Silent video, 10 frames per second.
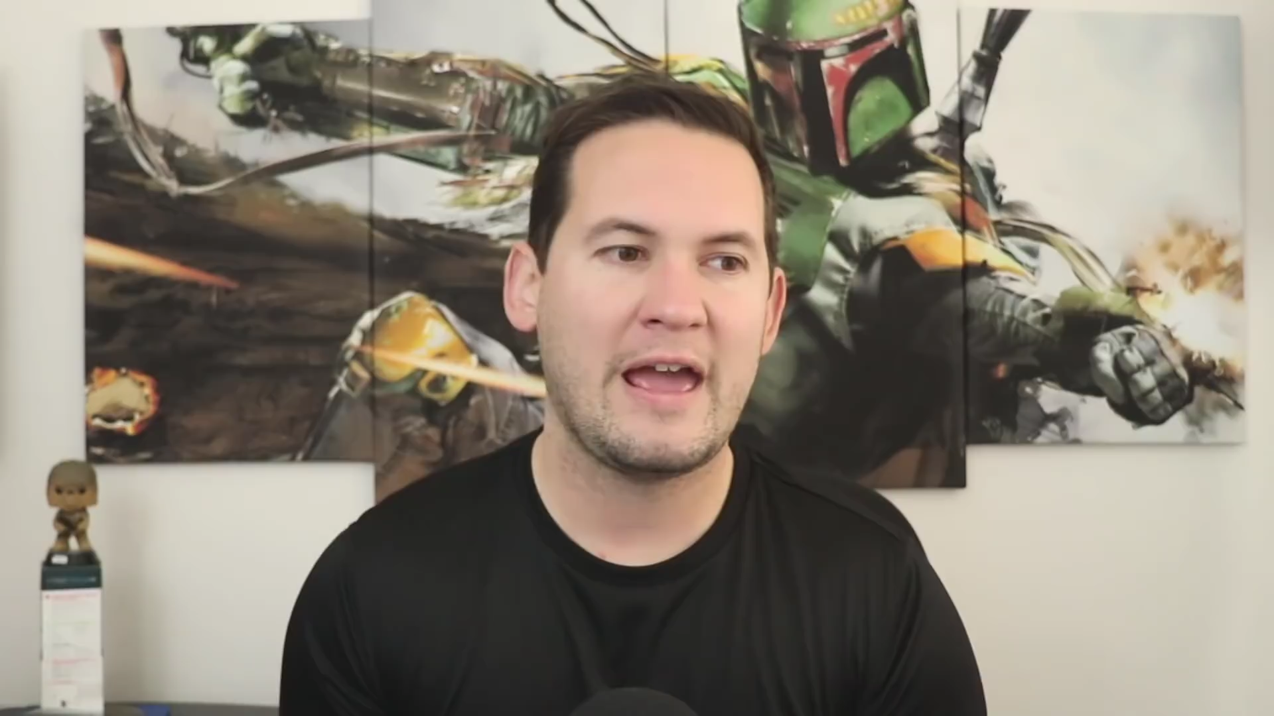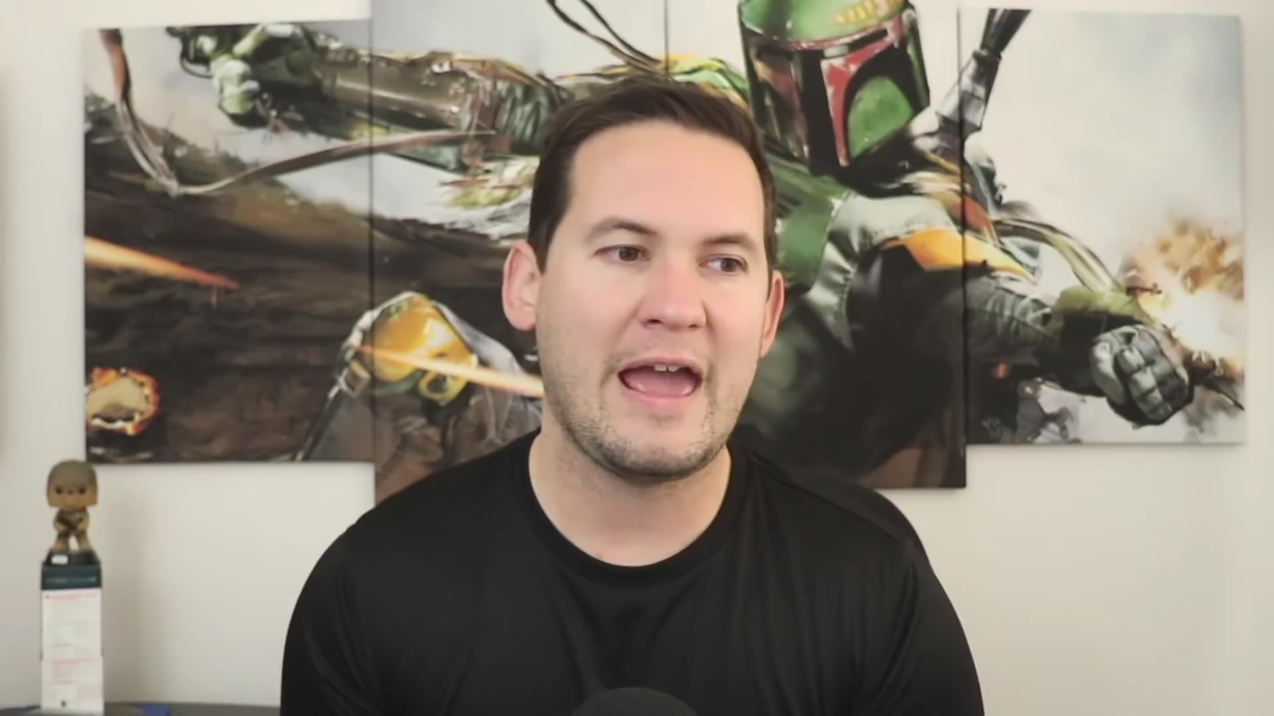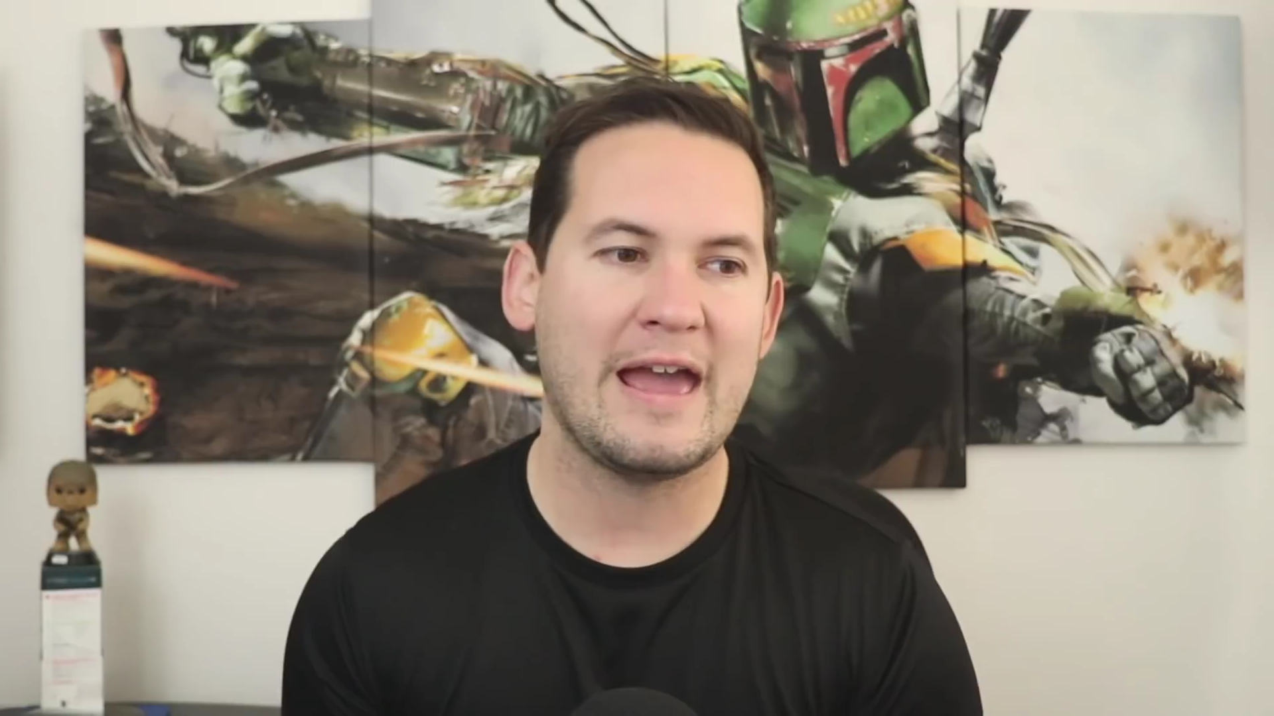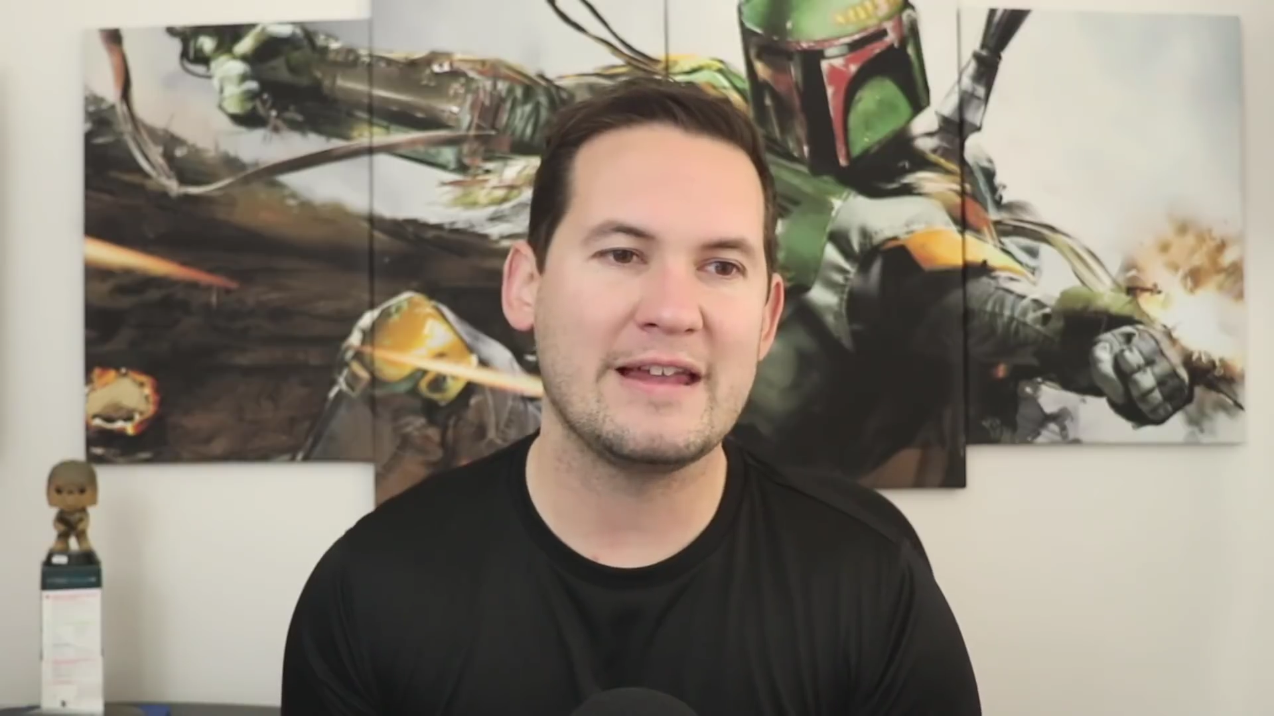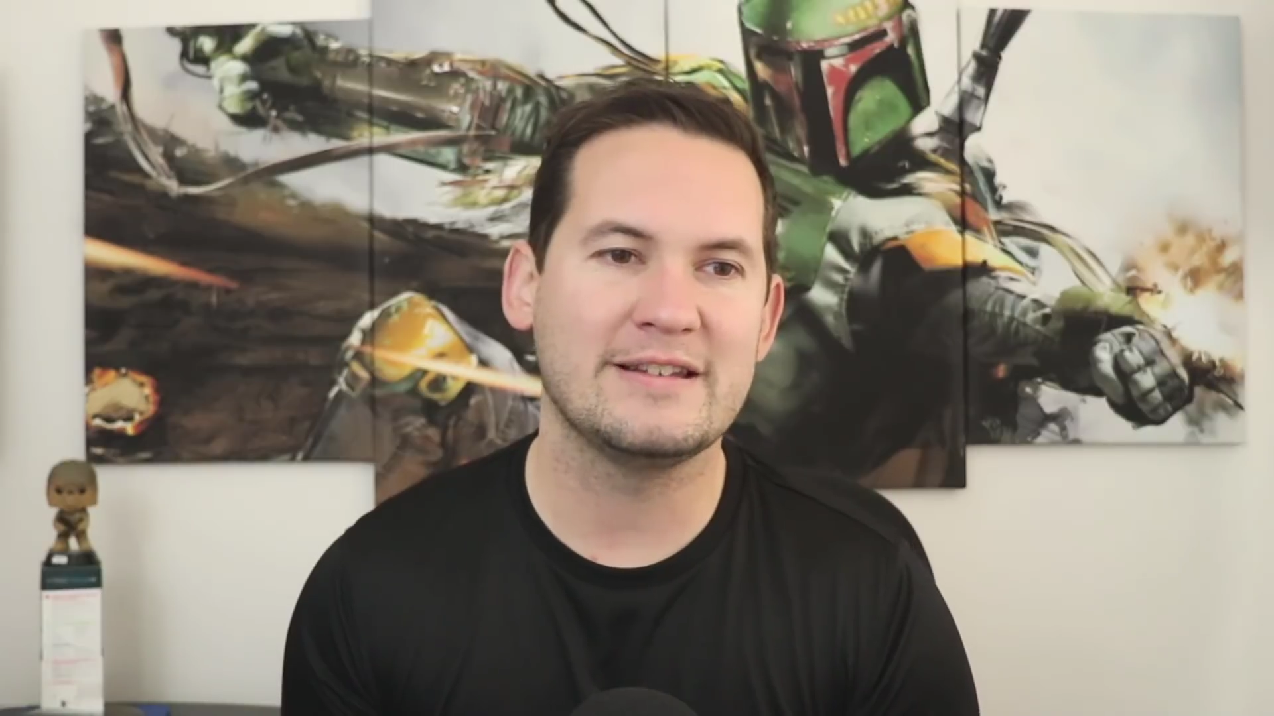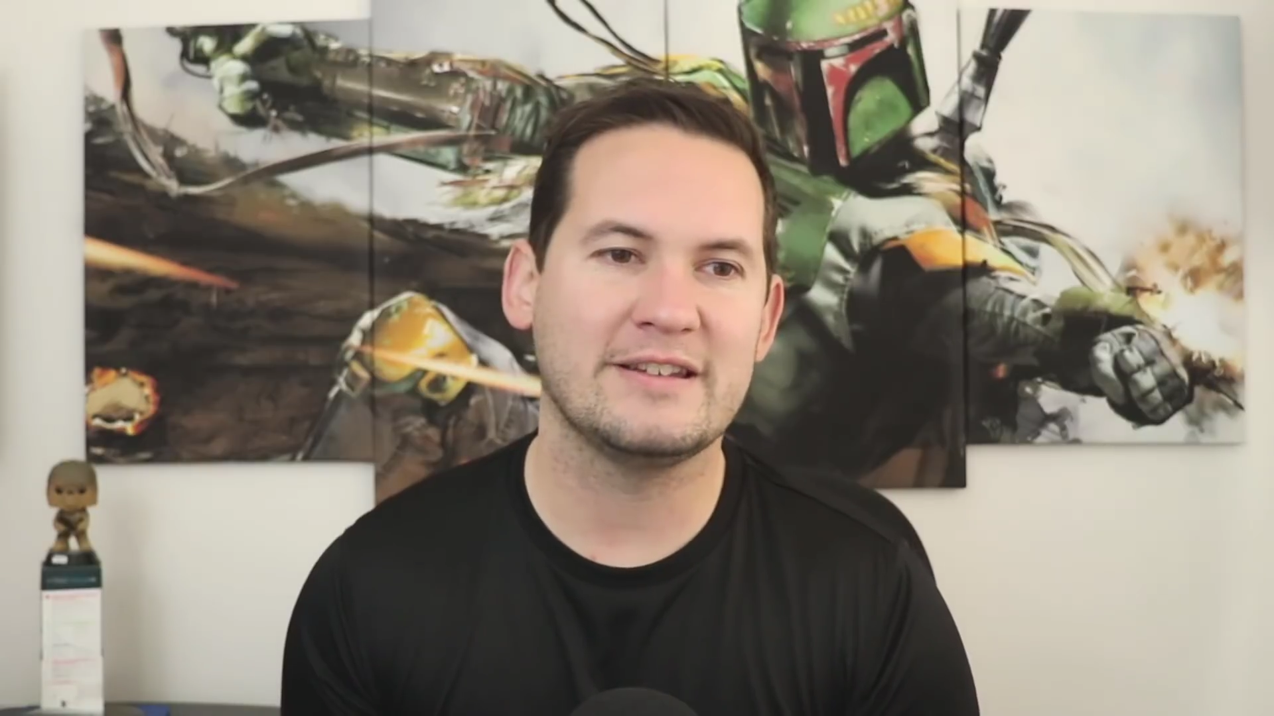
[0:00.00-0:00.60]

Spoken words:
And